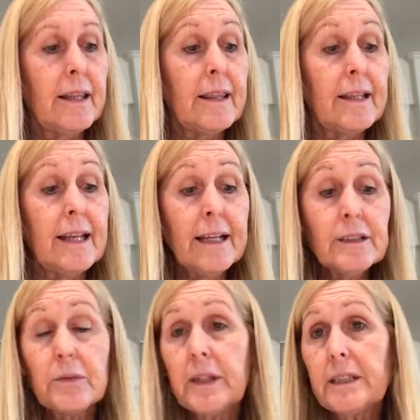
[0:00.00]
The
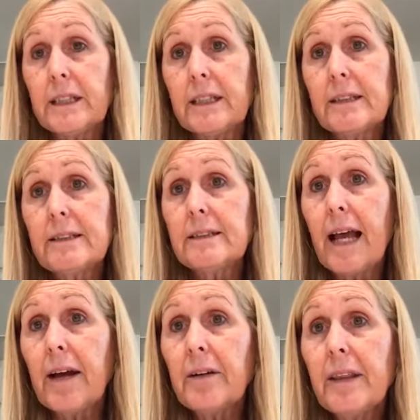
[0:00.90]
next question is, is
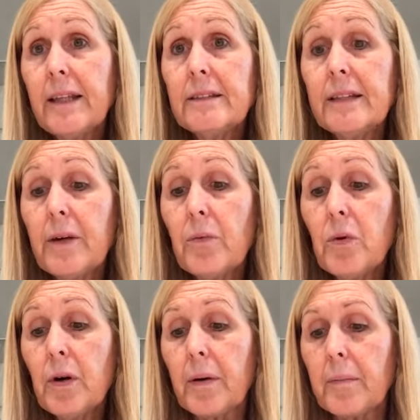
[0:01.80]
how do they stay
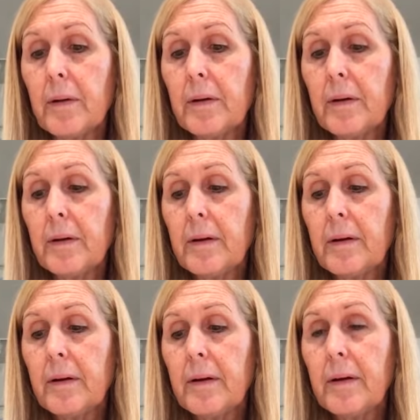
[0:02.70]
warm?
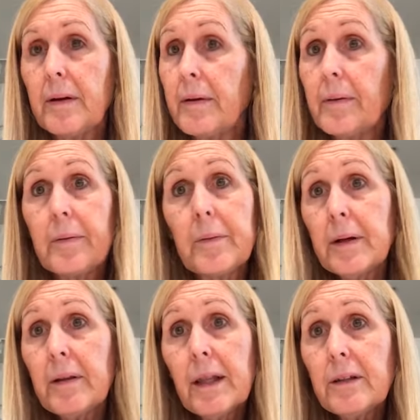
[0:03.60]
What
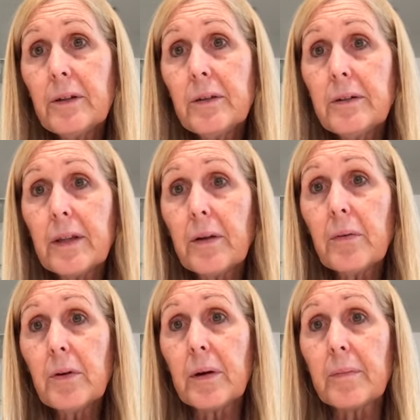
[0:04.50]
do they do to stay
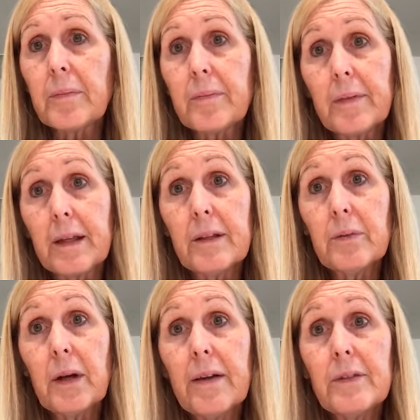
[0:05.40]
warm? I guess
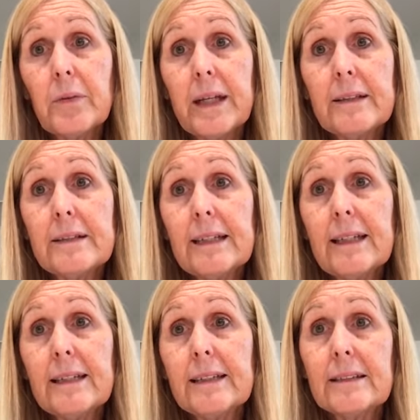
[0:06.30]
we'll have to wait and
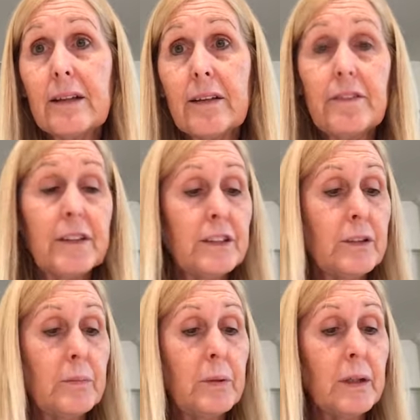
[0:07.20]
see in this
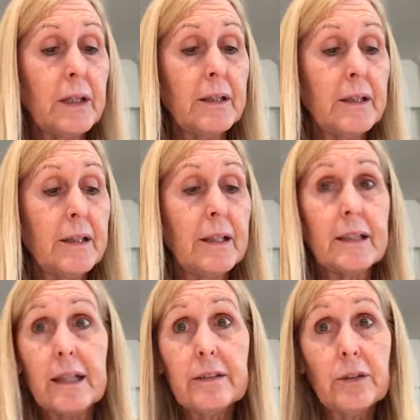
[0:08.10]
non-fictional book,
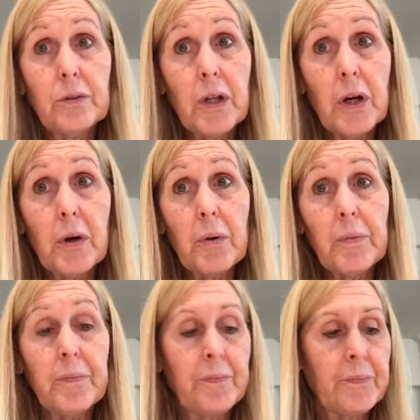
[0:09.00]
unless you know.
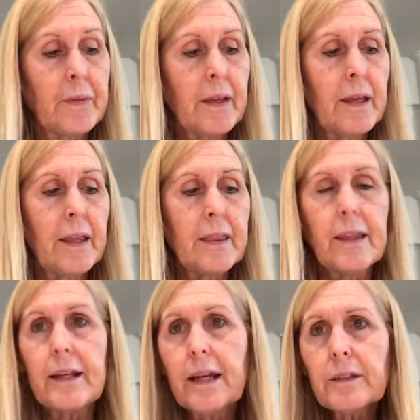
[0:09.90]
The
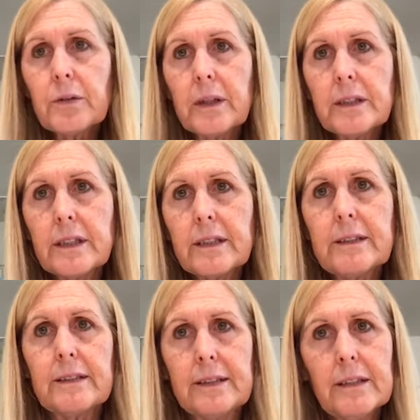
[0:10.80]
next question is,
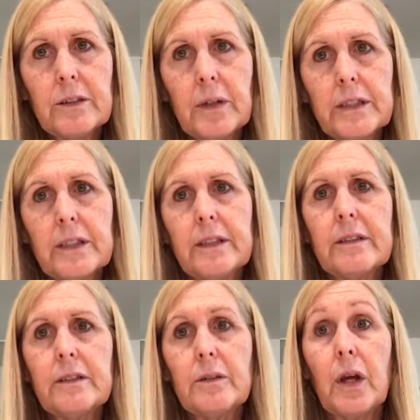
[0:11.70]
the sixth question is,
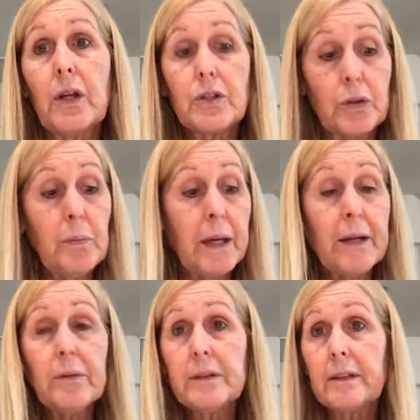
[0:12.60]
is do
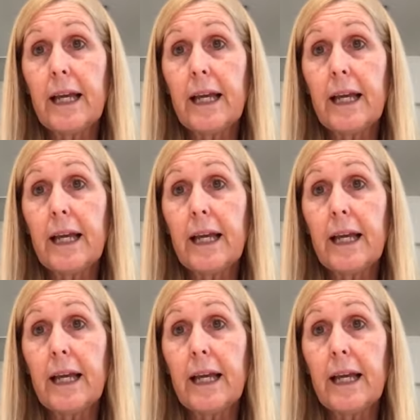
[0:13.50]
penguins